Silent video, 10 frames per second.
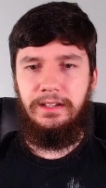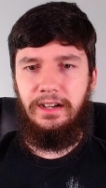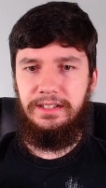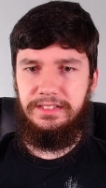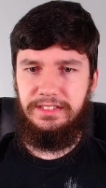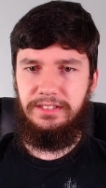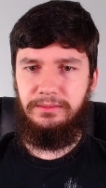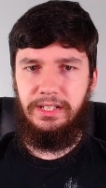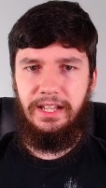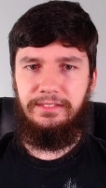I just didn't
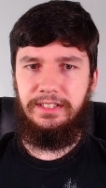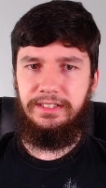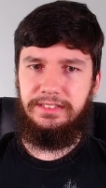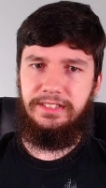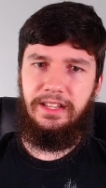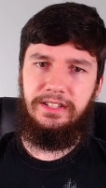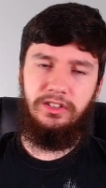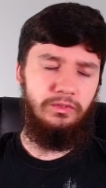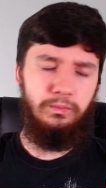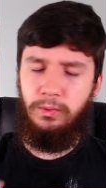really have an understanding
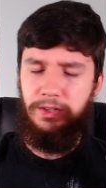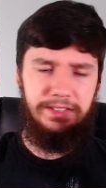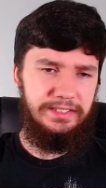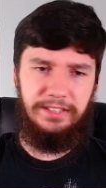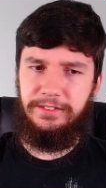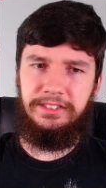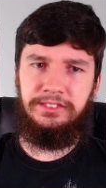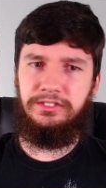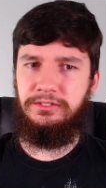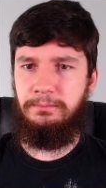of what these different
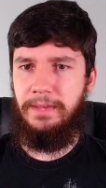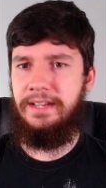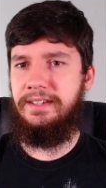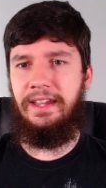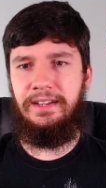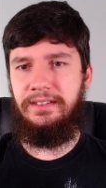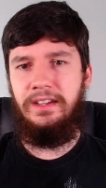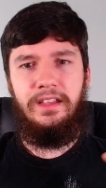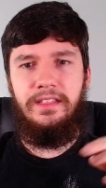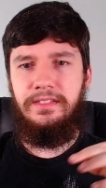distros meant and
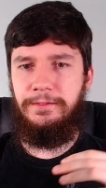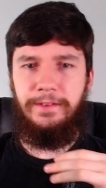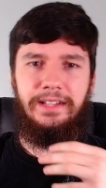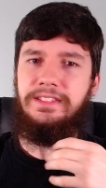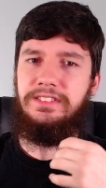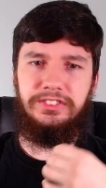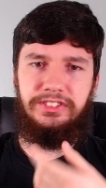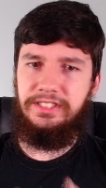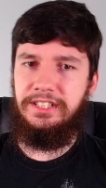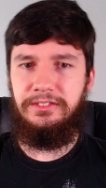the fact that it
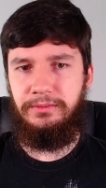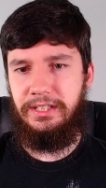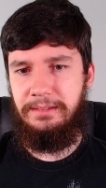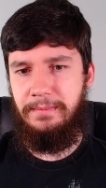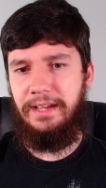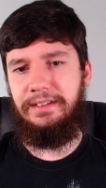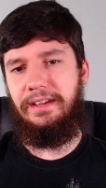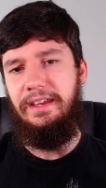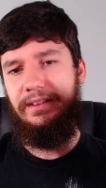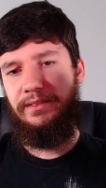just didn't really matter.
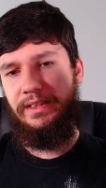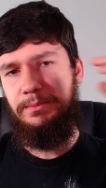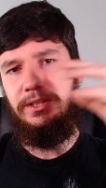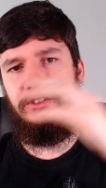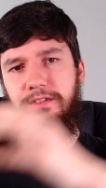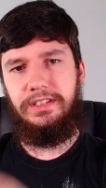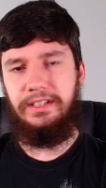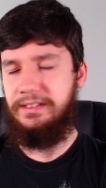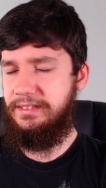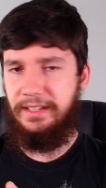And then we go over to
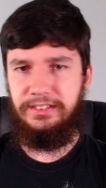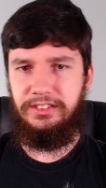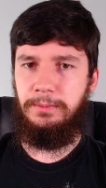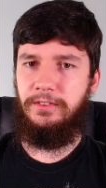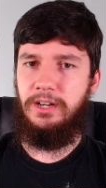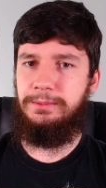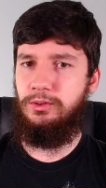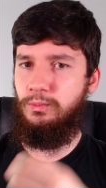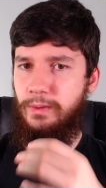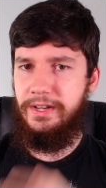like desktop environment
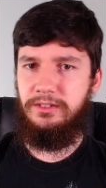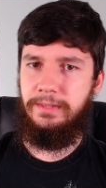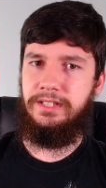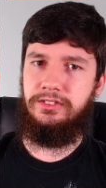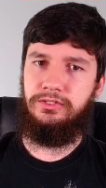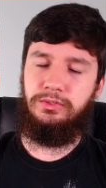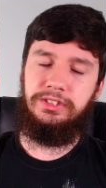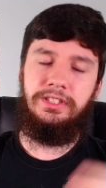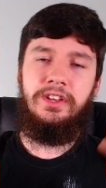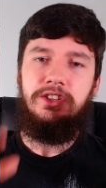or window manager choice.